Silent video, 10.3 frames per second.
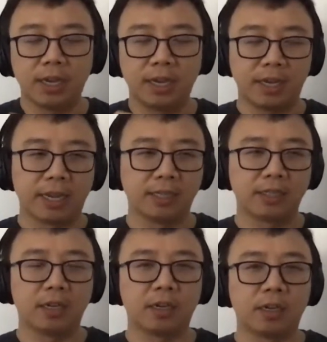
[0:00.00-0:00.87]
and that
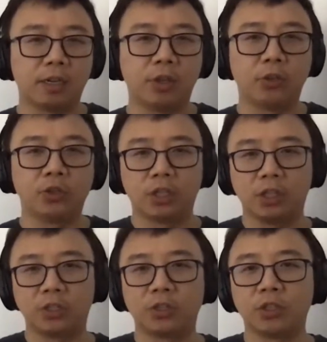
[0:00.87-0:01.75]
is a huge
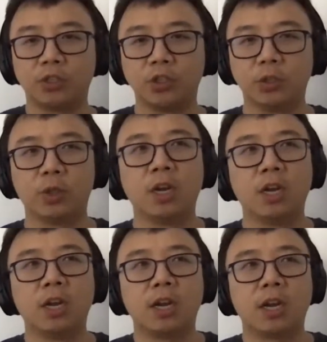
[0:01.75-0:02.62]
addition to
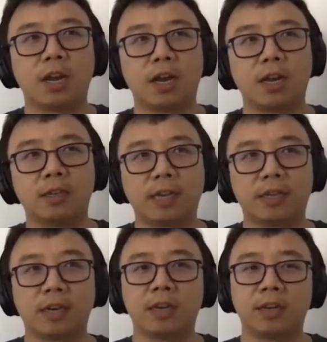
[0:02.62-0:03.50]

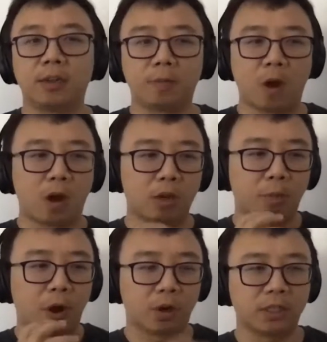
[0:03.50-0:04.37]
like all the
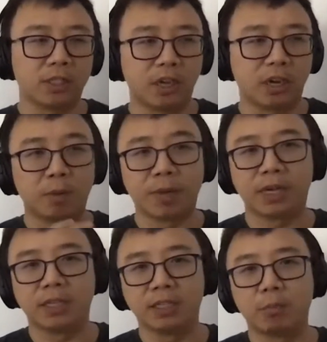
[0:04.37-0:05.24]
policy, all the
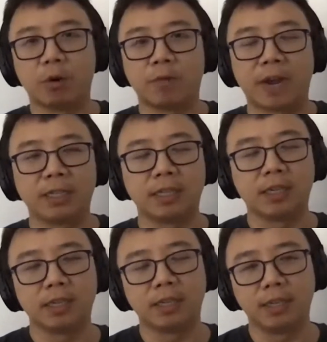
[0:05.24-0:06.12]
mechanism provided
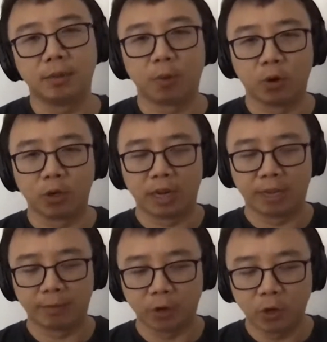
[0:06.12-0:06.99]
in the broker
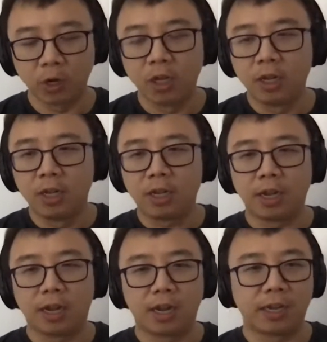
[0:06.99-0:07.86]
level.
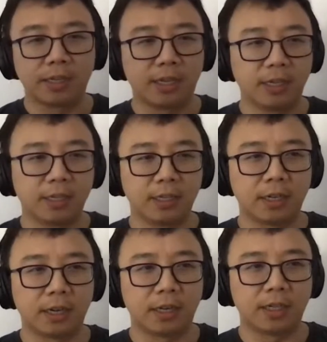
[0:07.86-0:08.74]
I think
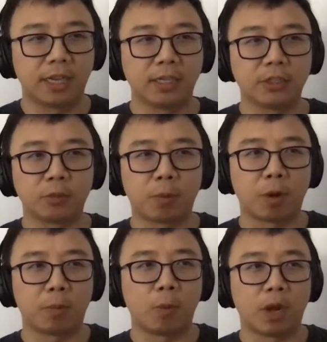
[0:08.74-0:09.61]
that is
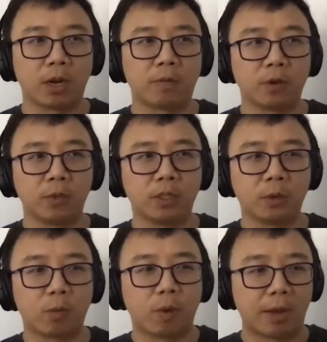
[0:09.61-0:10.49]
probably one of the
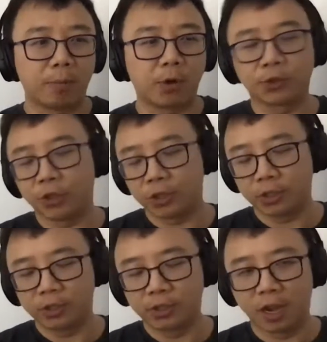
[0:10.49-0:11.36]
reasons why
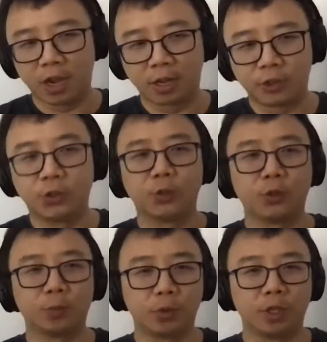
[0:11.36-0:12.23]
Pulsar
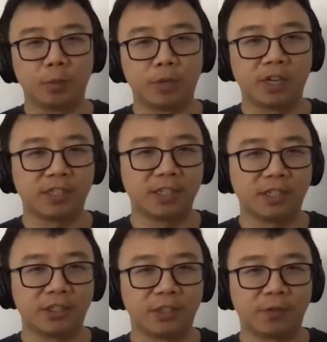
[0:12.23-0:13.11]
choose BookKeeper as
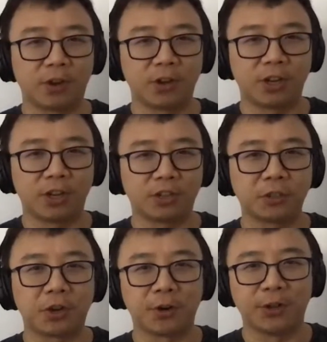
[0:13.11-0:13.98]
its default
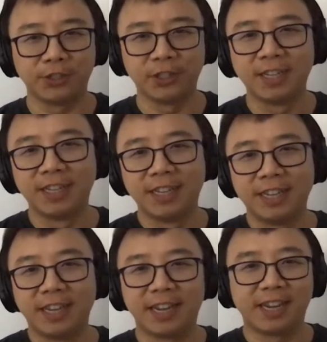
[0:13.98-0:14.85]
storage.
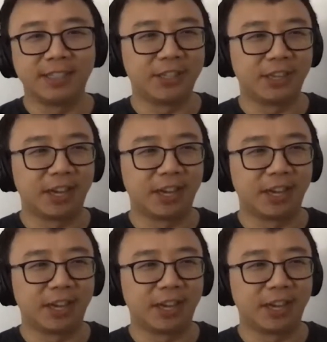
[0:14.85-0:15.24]
And